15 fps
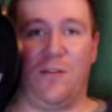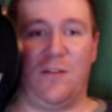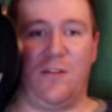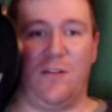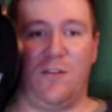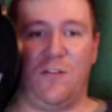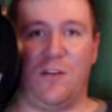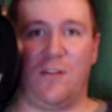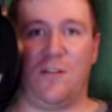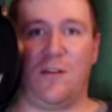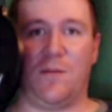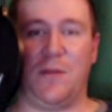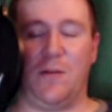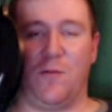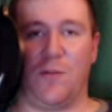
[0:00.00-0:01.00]
This is just
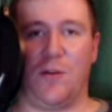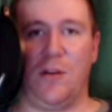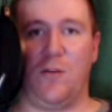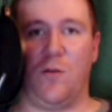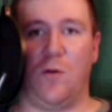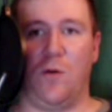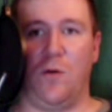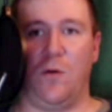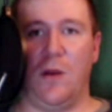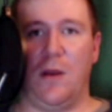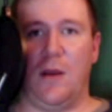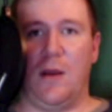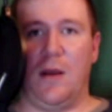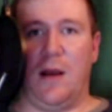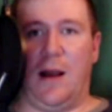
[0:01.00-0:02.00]
something really cool.
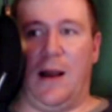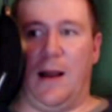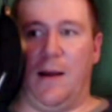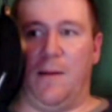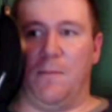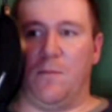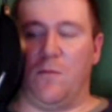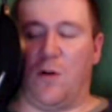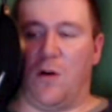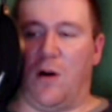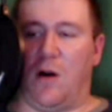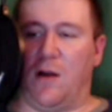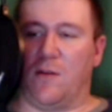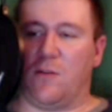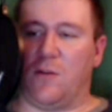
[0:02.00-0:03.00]
We're
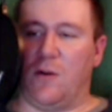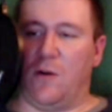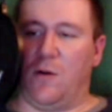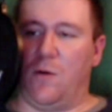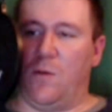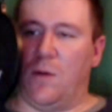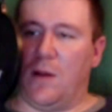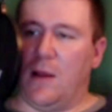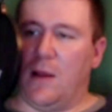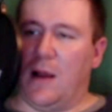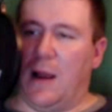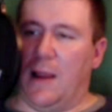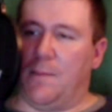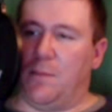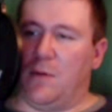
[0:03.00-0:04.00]
also,
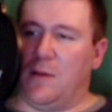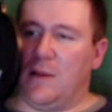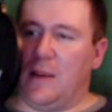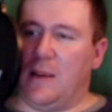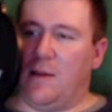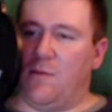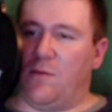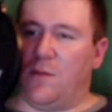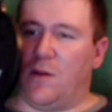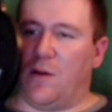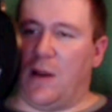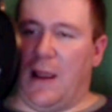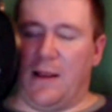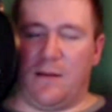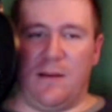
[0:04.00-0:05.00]
I believe
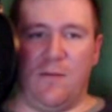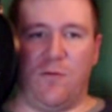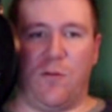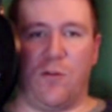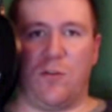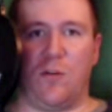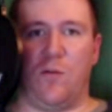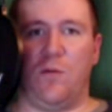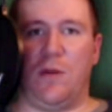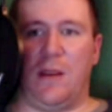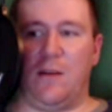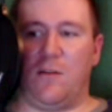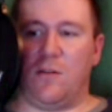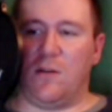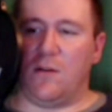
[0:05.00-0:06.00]
they're asking for
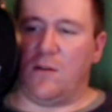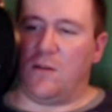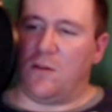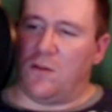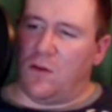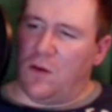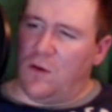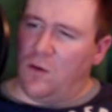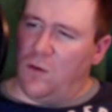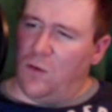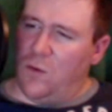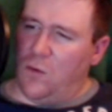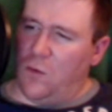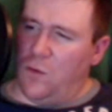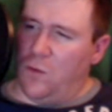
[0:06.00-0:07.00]
donations
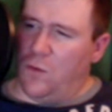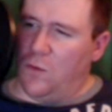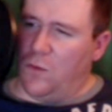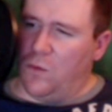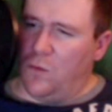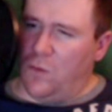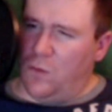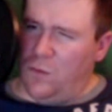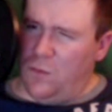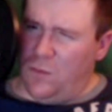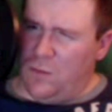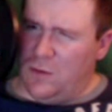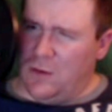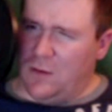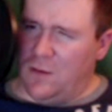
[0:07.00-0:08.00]

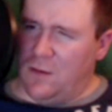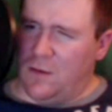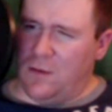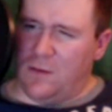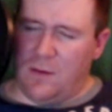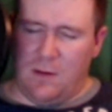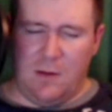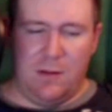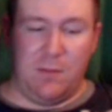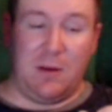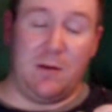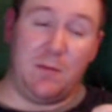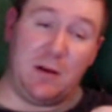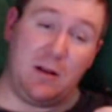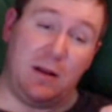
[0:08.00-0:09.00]
to, let me
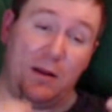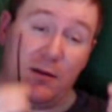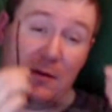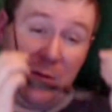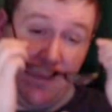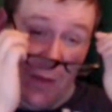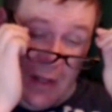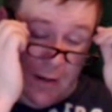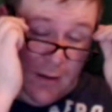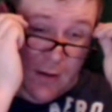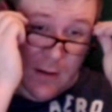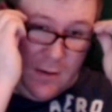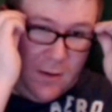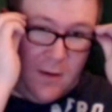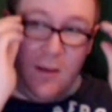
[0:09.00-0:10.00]
get my glasses back
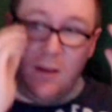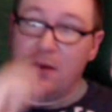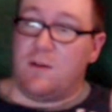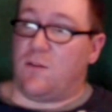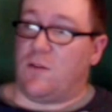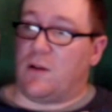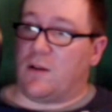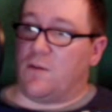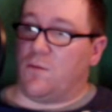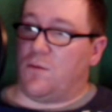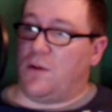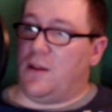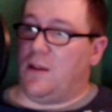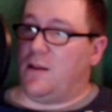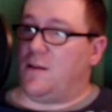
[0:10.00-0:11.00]
on so I can
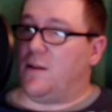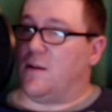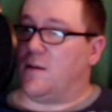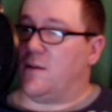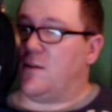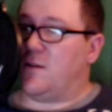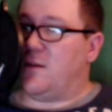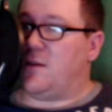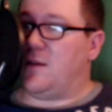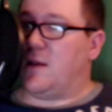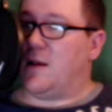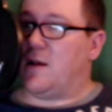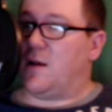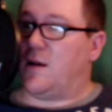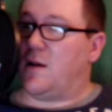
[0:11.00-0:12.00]
read, because,
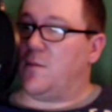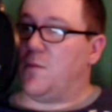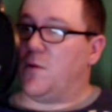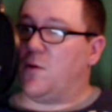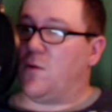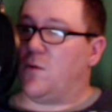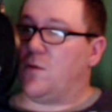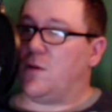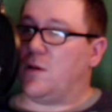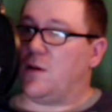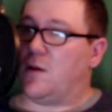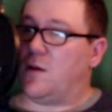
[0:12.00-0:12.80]
yeah, I'm old.